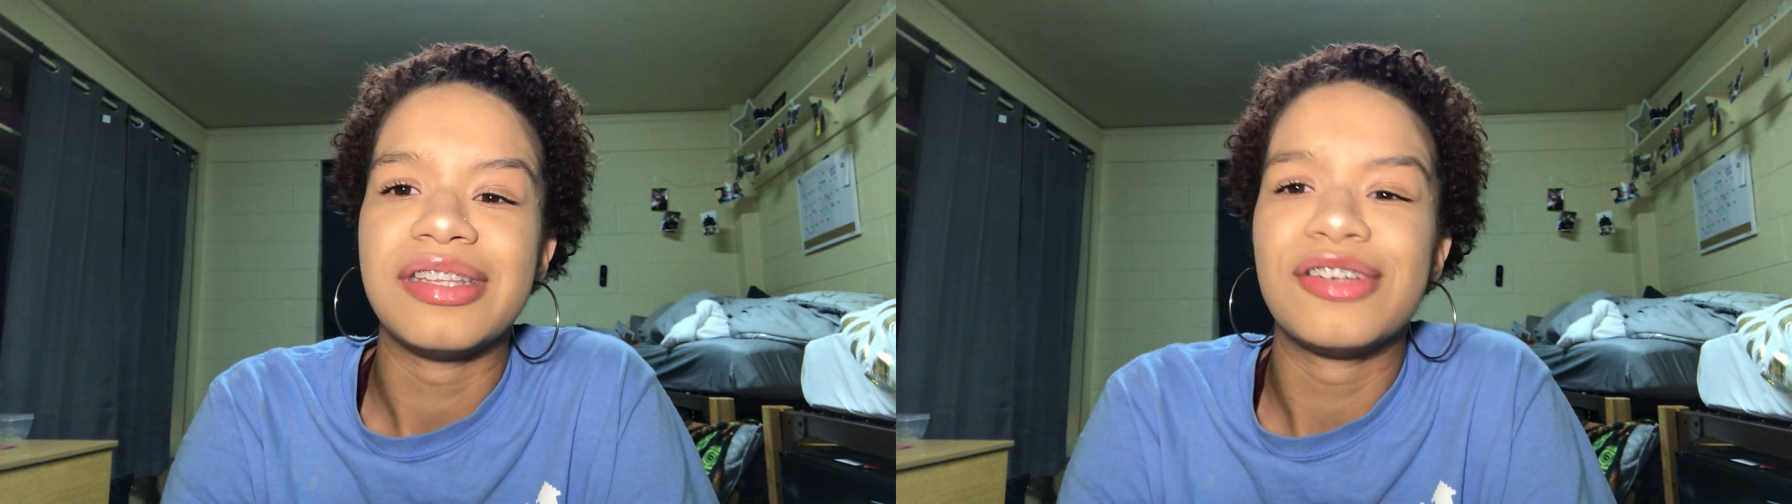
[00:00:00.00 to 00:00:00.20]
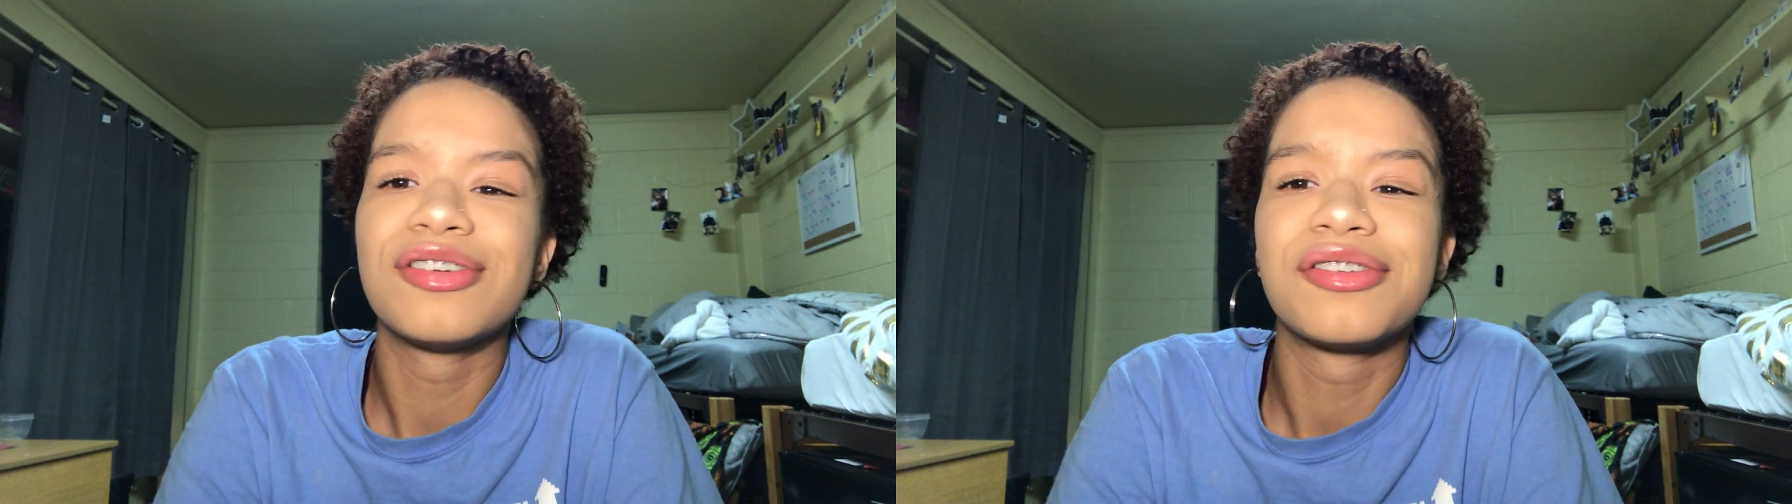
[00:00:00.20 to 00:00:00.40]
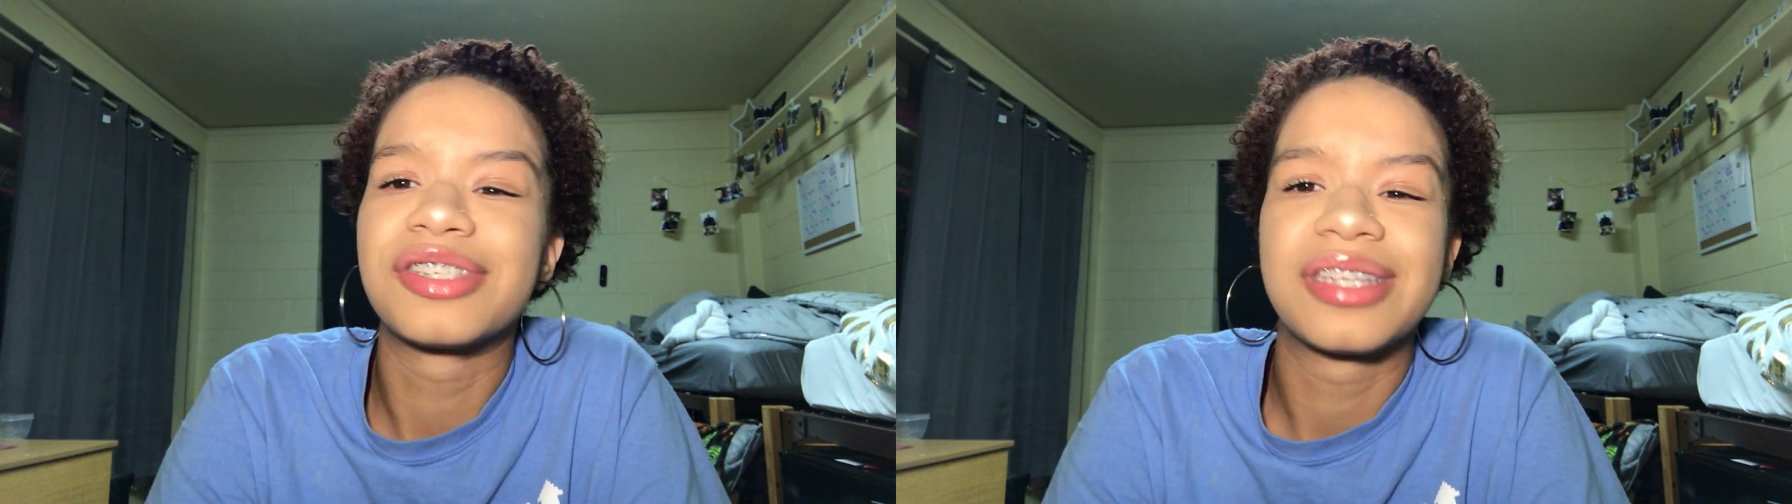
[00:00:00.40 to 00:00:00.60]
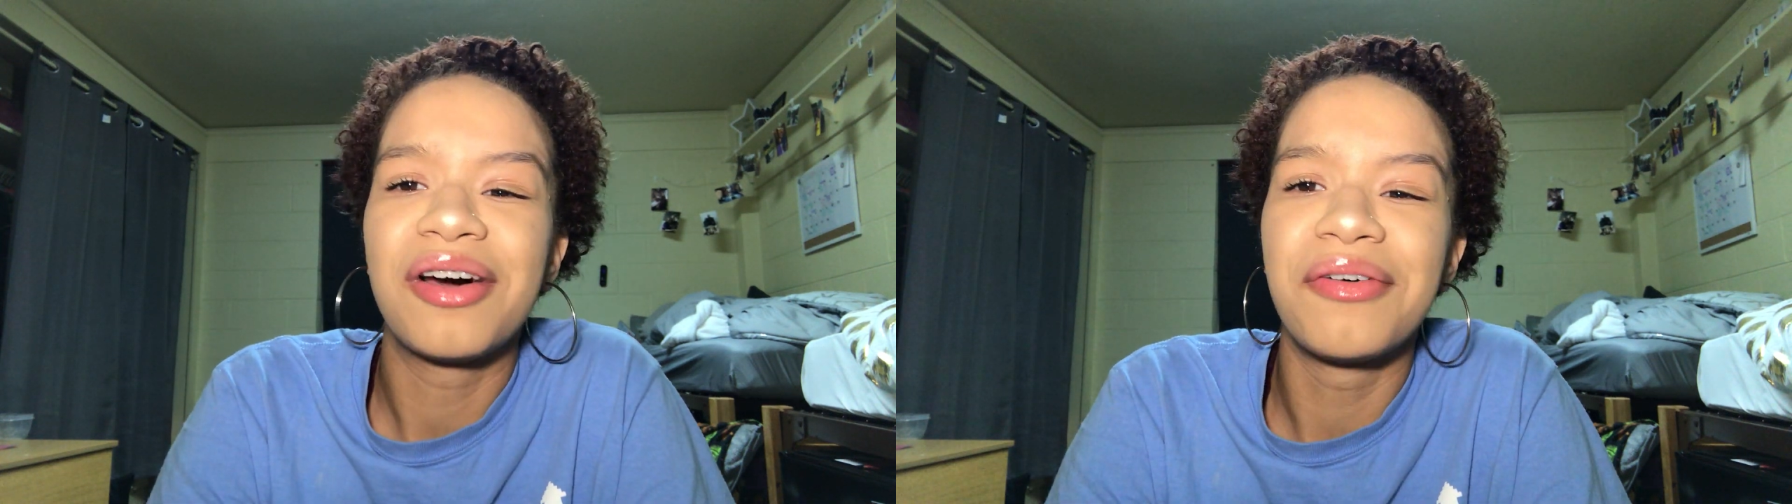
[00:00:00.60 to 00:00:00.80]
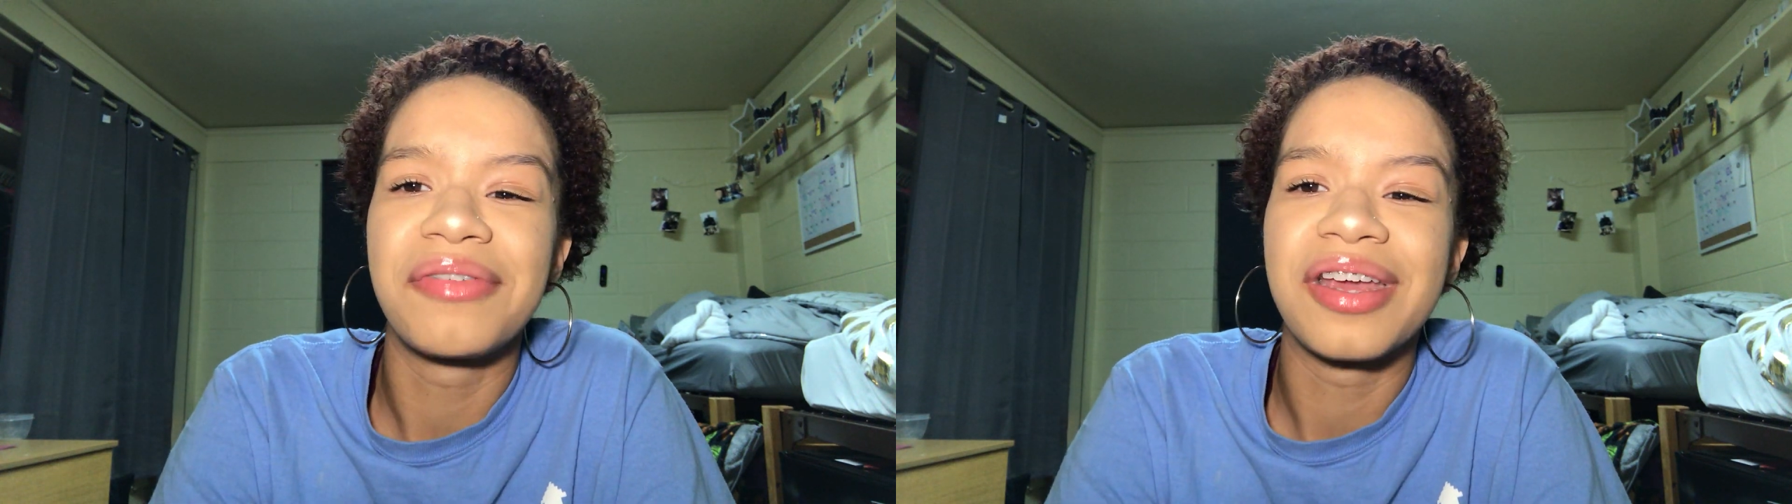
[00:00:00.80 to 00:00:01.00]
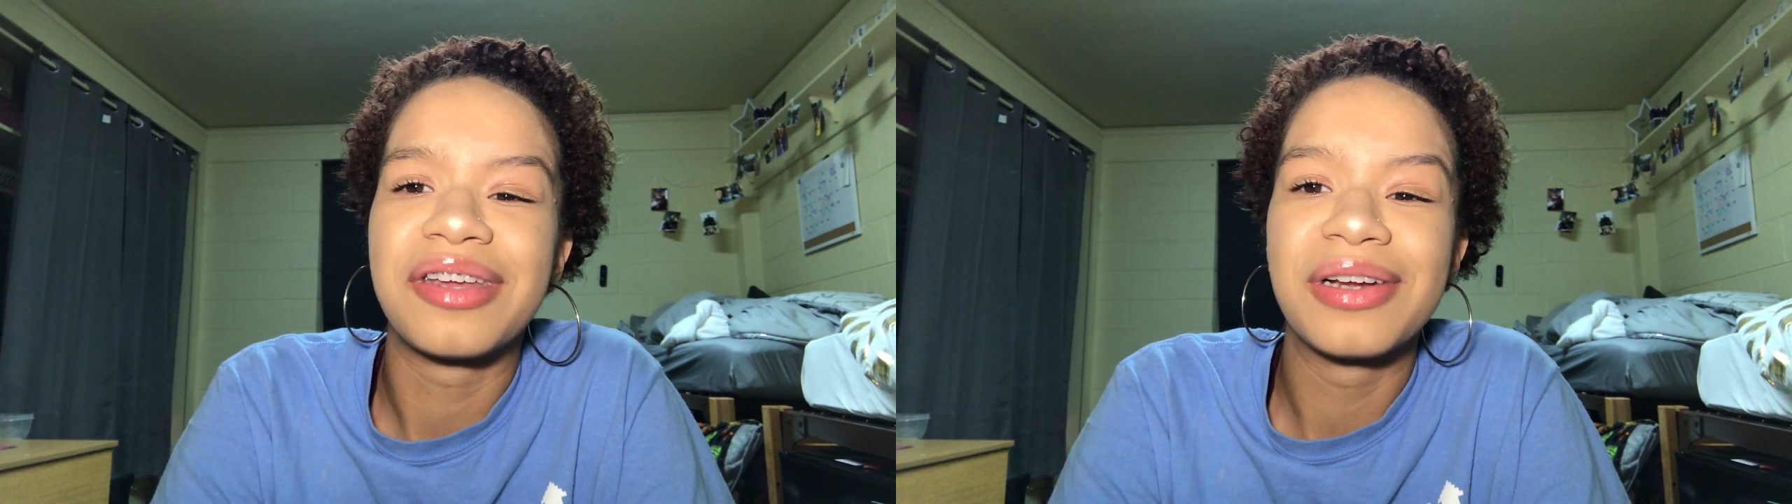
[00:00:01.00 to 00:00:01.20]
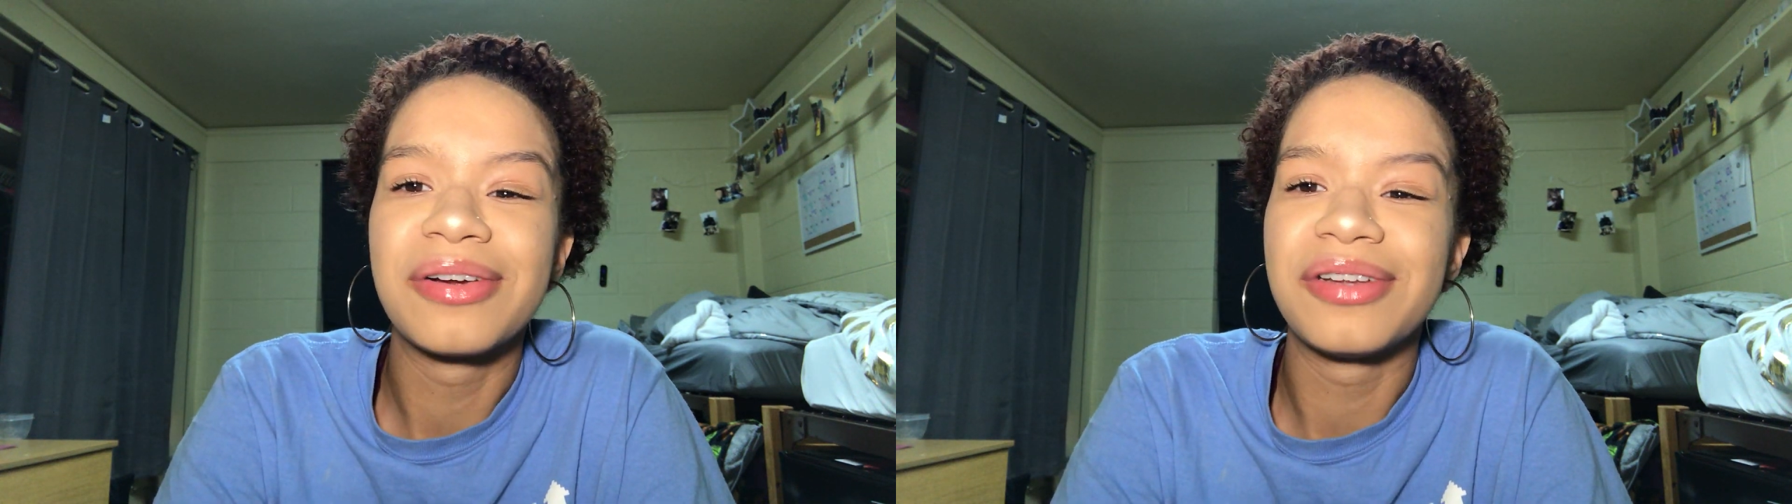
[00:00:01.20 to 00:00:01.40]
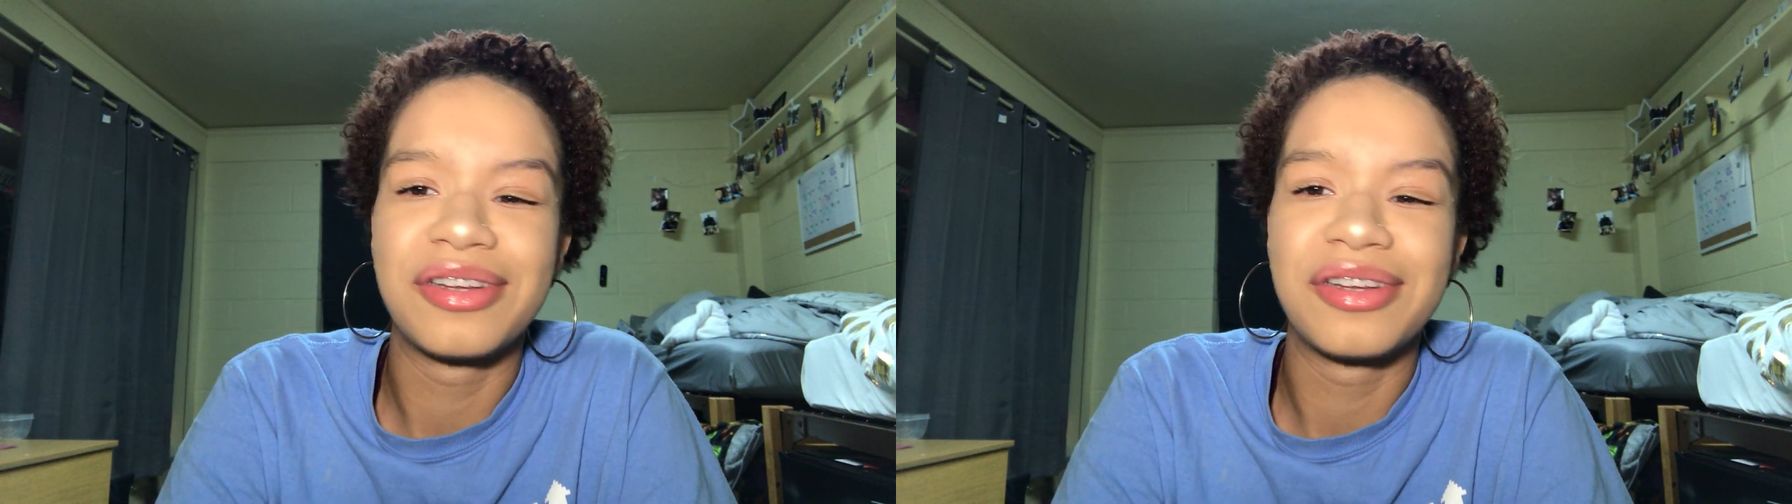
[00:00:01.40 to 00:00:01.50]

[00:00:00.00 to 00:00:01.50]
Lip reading: yourself. Like, you're